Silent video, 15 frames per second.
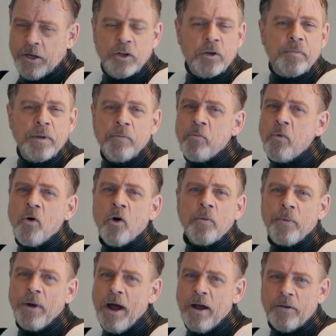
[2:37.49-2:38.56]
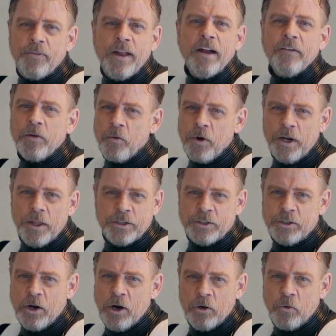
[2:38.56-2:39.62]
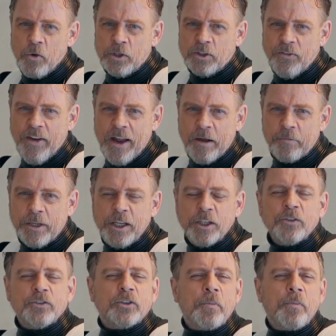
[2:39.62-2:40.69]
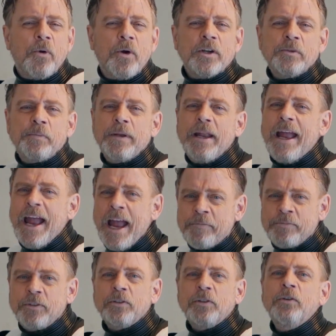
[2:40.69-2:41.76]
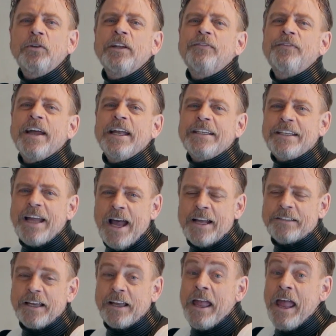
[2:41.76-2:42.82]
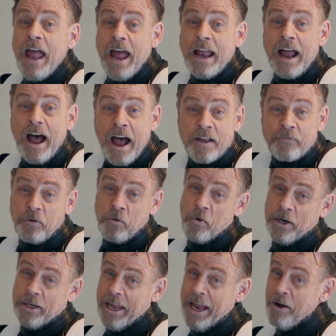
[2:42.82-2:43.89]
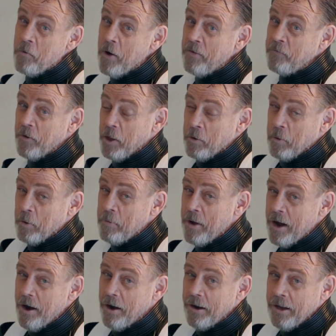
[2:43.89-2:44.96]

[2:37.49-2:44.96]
I couldn't be more proud of everyone in the Star Wars family. Your support has been absolutely fantastic. I, for one, can't wait for the premiere.